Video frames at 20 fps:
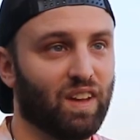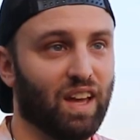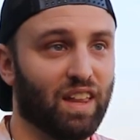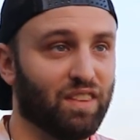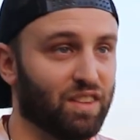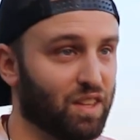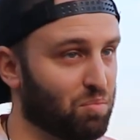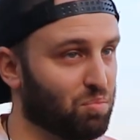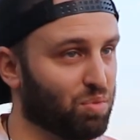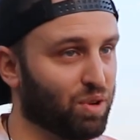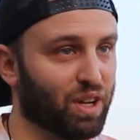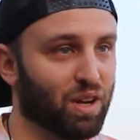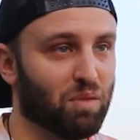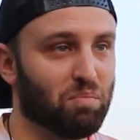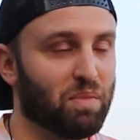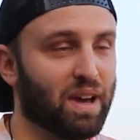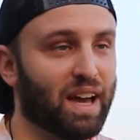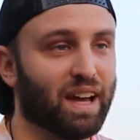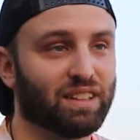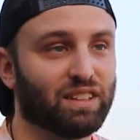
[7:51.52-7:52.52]
and they bring
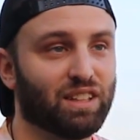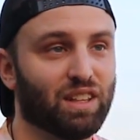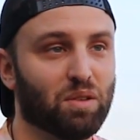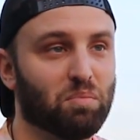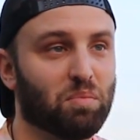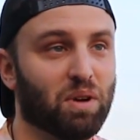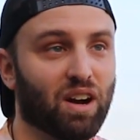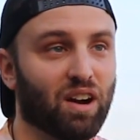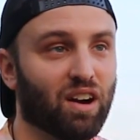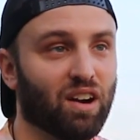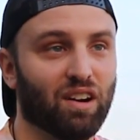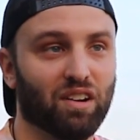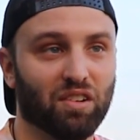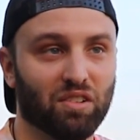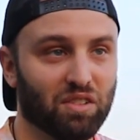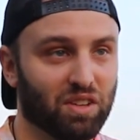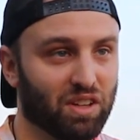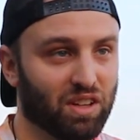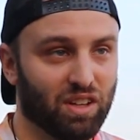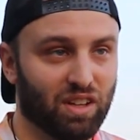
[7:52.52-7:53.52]
them back to the bar
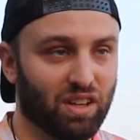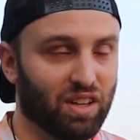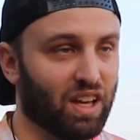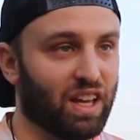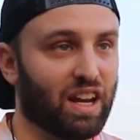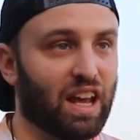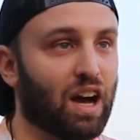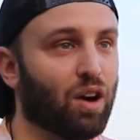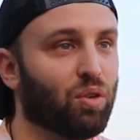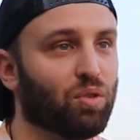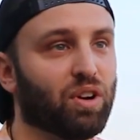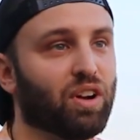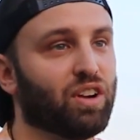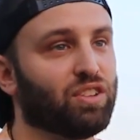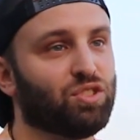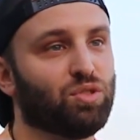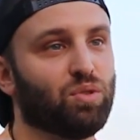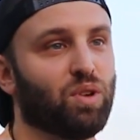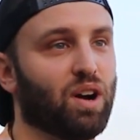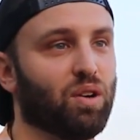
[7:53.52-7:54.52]
an hour
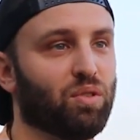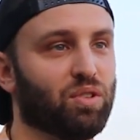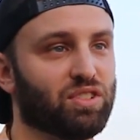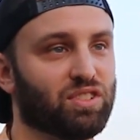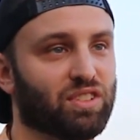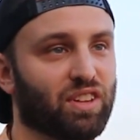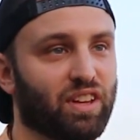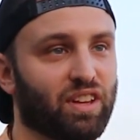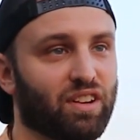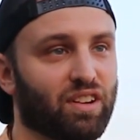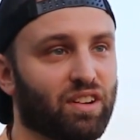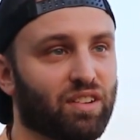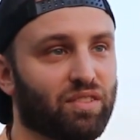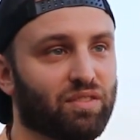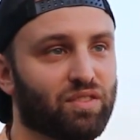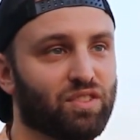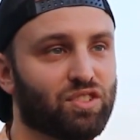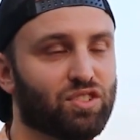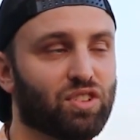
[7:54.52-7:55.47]
or 2 hours later.